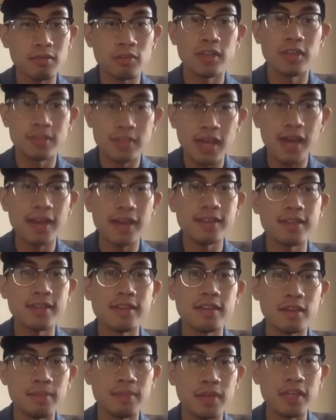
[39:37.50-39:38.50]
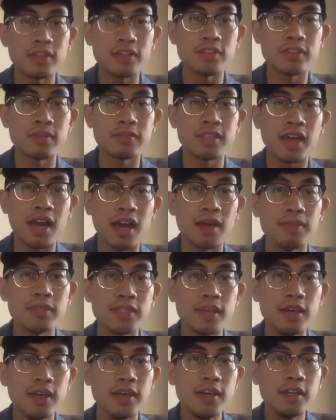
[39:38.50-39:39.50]
criticized and diminished
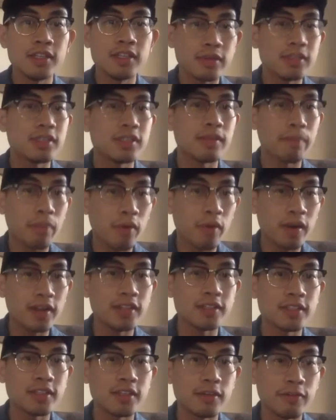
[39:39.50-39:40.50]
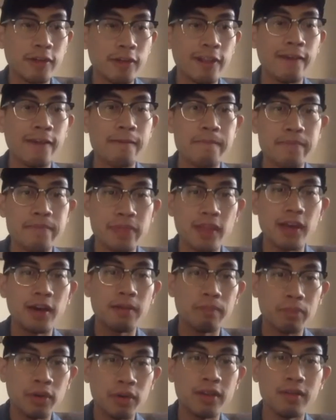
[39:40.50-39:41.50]
sometimes. So it's important to really
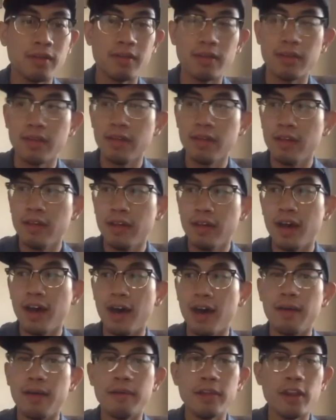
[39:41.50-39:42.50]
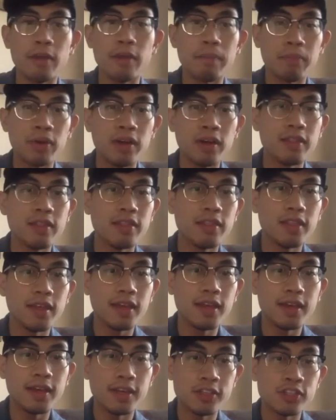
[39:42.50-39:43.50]
put
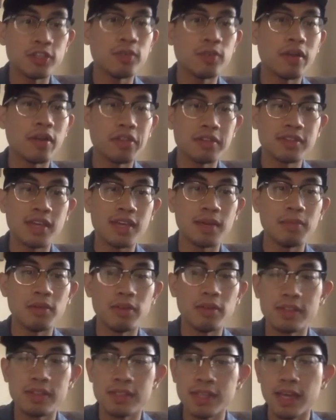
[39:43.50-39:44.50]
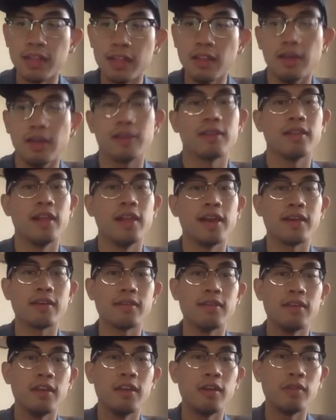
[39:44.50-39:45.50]
the issue on the table and say, look,
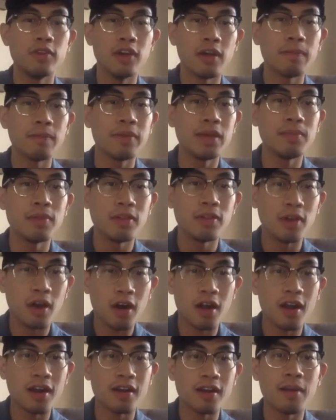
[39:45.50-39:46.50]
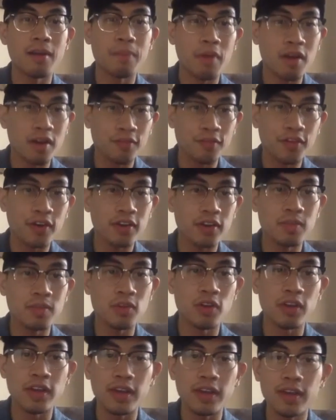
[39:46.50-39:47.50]
young people are a part of our
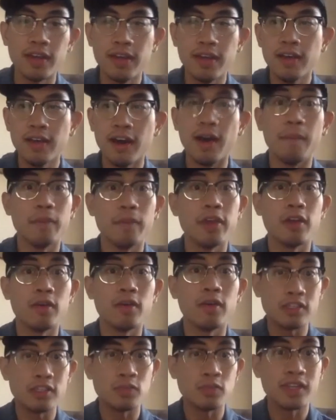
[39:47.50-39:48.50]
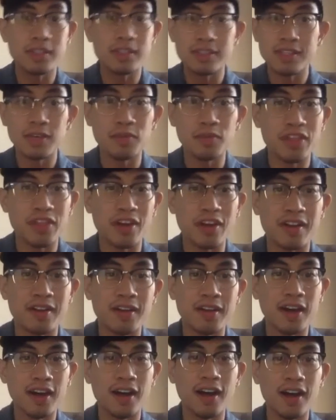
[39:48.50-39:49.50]
community. As we can see with
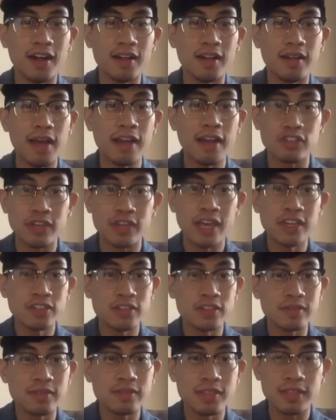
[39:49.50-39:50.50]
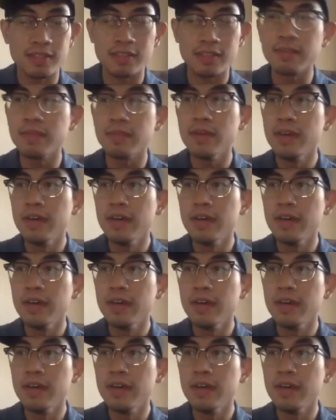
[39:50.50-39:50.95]
our education system,